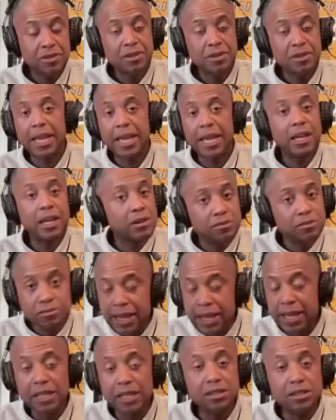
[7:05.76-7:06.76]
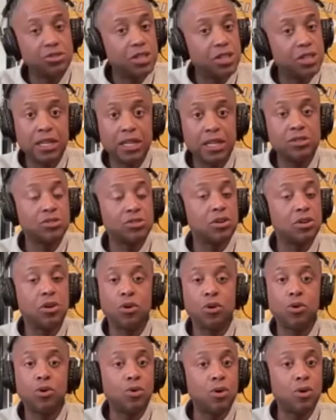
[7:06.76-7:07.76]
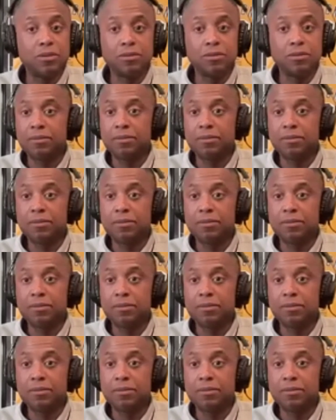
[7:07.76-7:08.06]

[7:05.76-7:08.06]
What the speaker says: it can change your whole